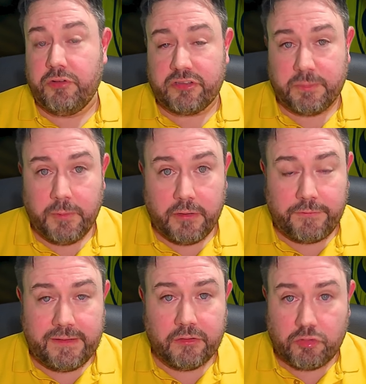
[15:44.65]
Josh
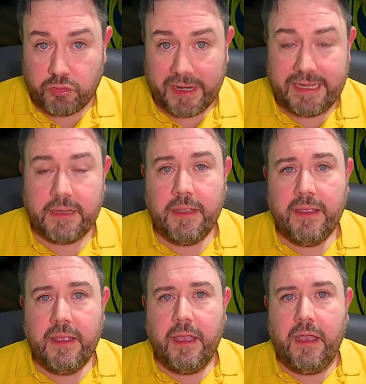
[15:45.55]
Murphy looked great.
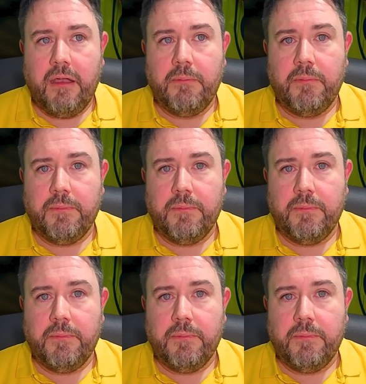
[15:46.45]
A